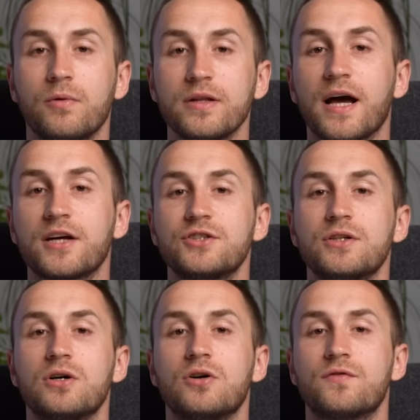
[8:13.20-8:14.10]

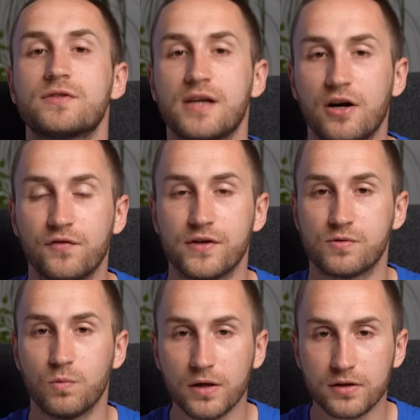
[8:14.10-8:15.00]
reduction of
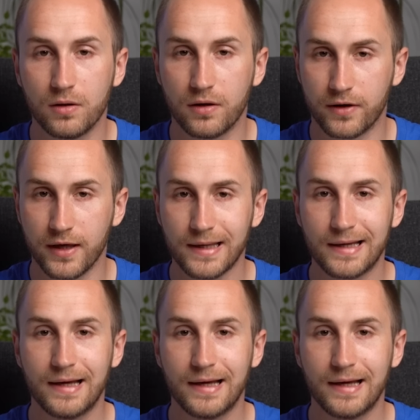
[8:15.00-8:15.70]
surface waterlogging,